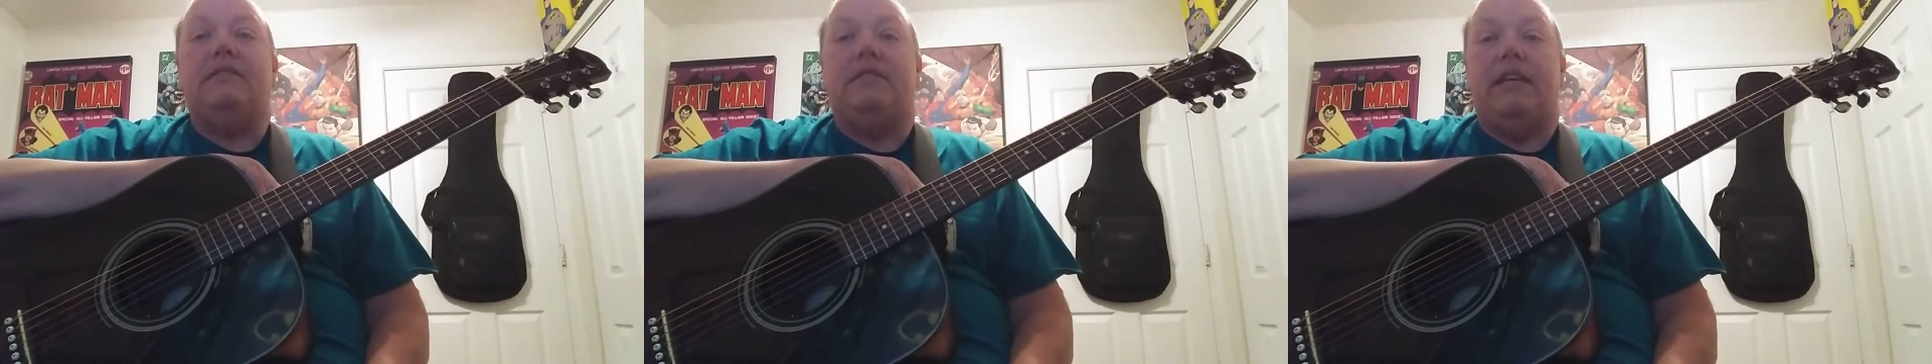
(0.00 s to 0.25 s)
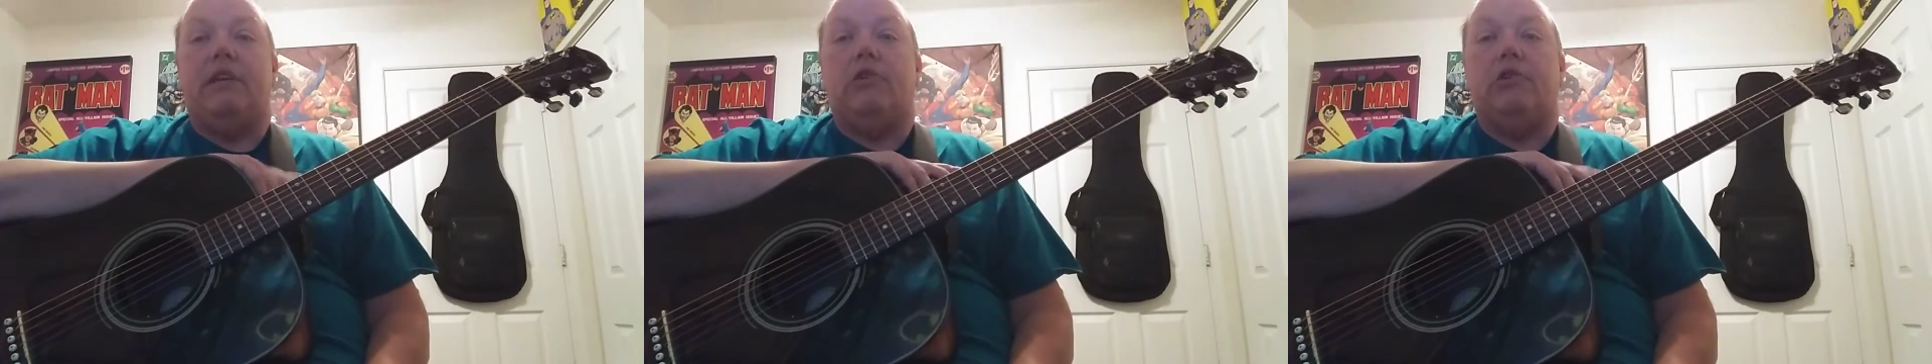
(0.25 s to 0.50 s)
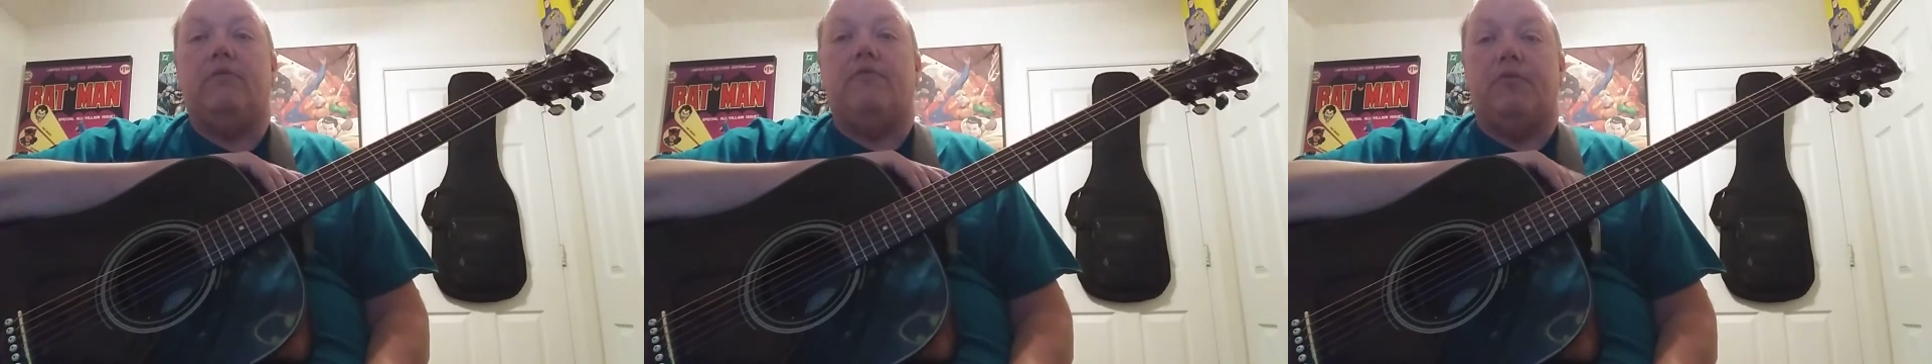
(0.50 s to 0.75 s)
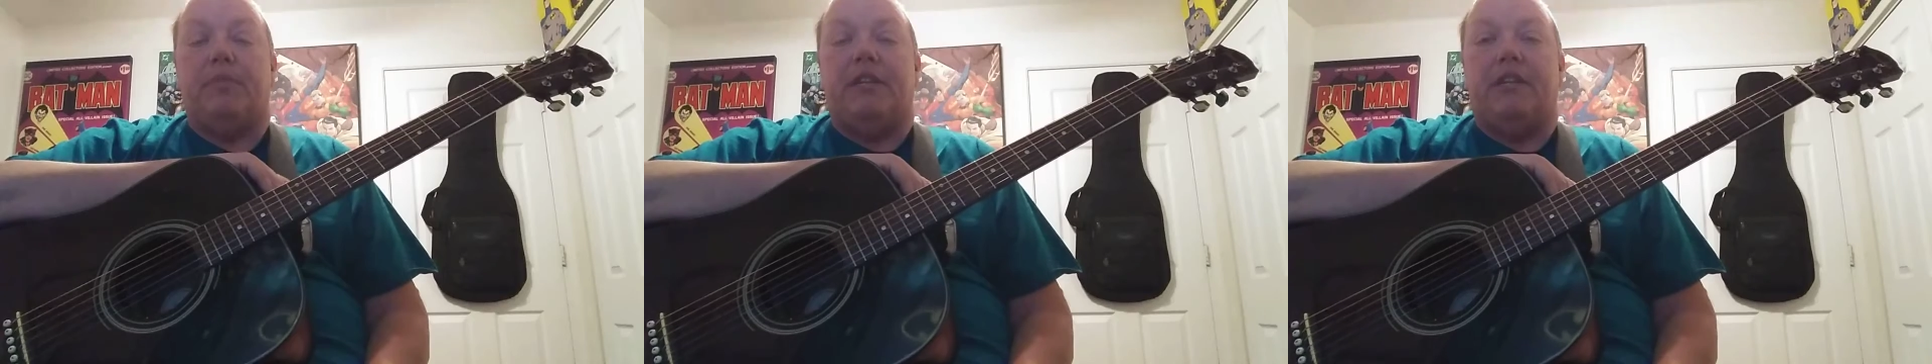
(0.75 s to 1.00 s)
Darren
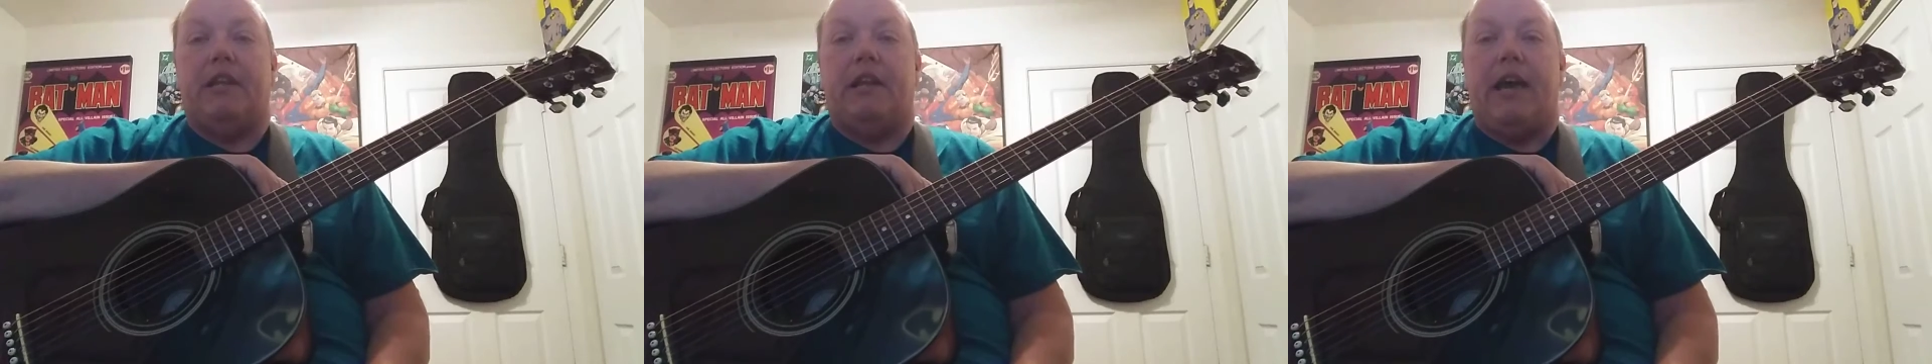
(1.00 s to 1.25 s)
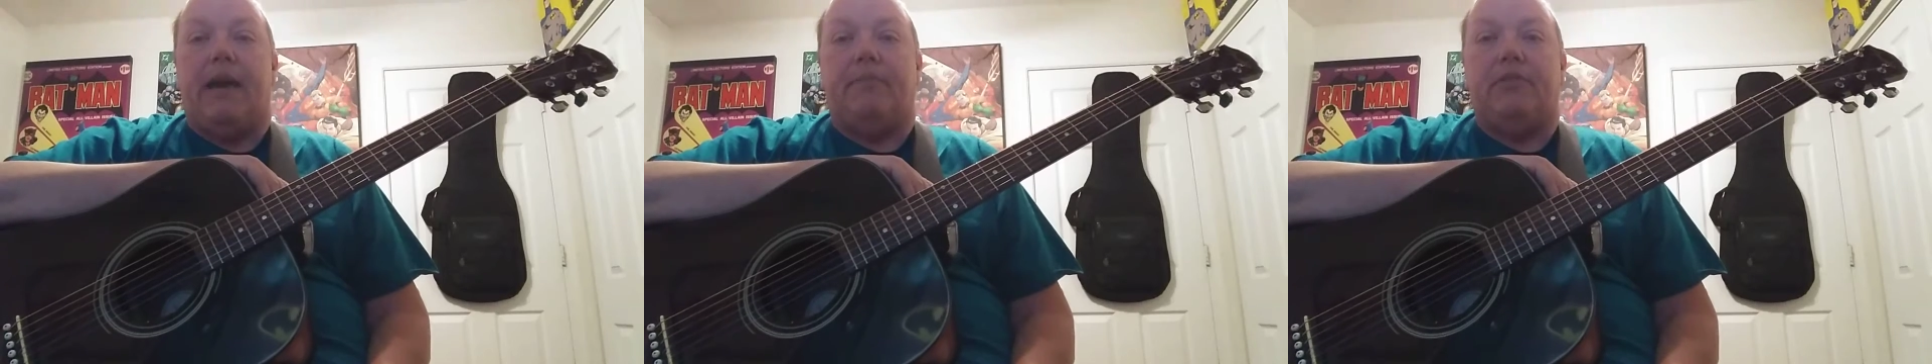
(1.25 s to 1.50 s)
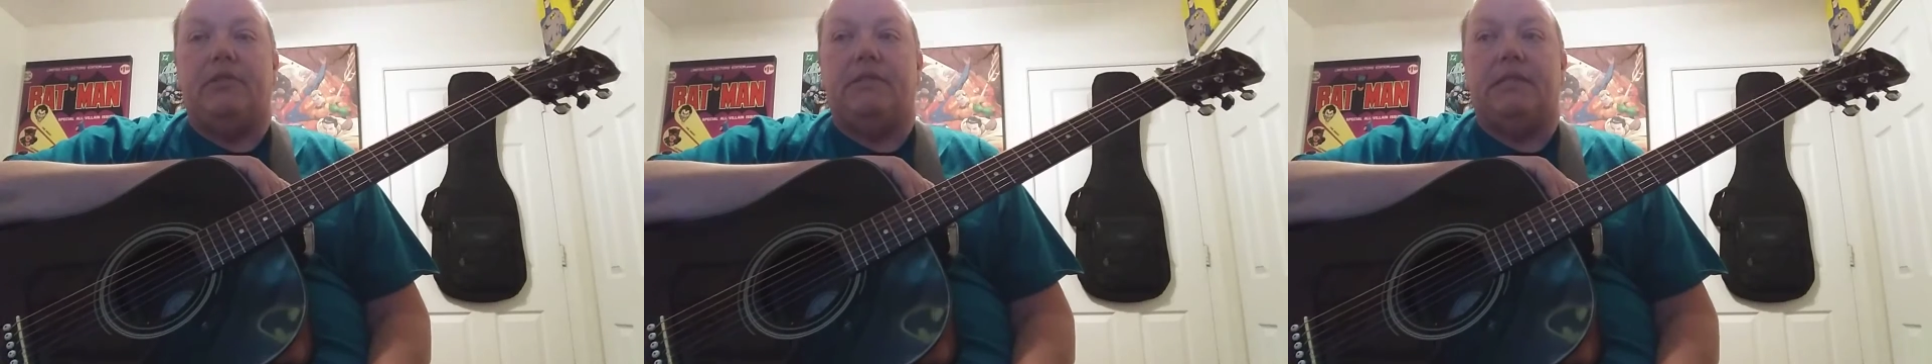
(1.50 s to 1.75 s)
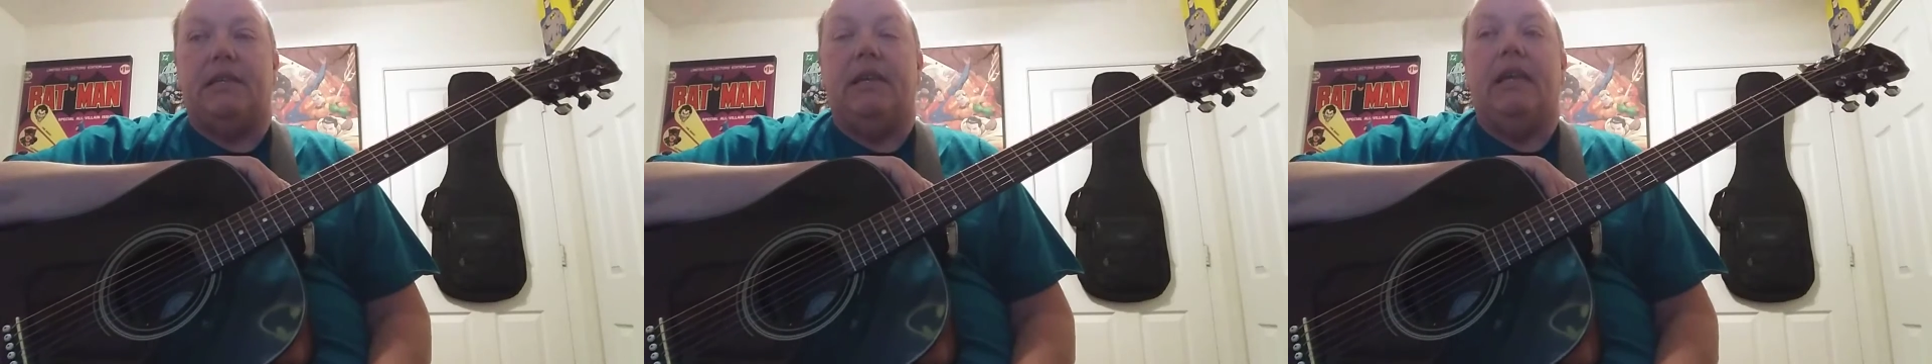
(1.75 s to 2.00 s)
from
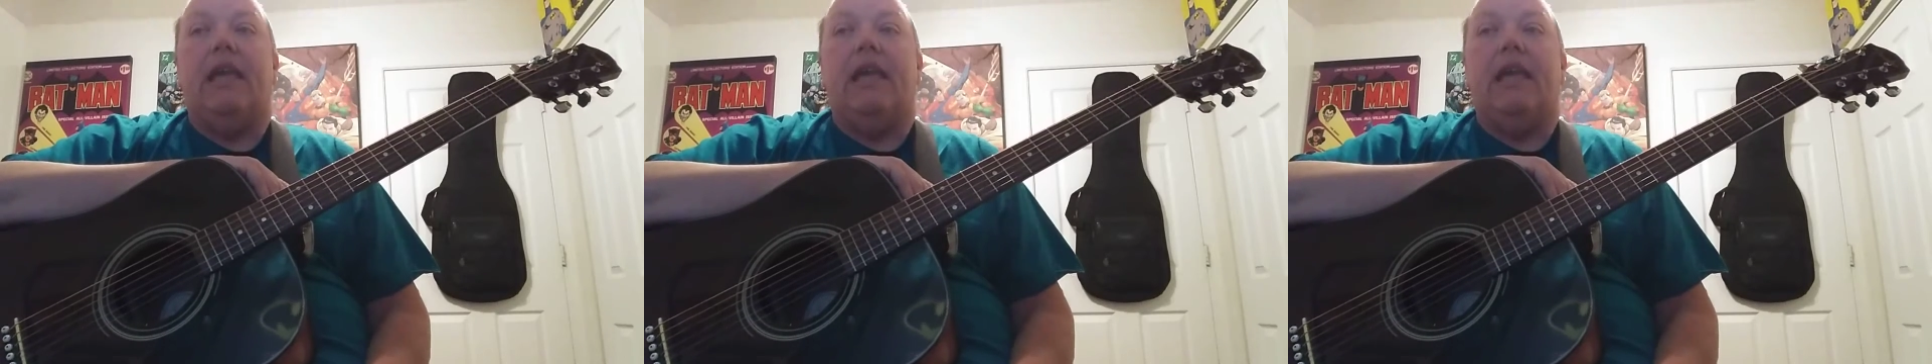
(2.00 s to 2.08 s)
Indianapolis,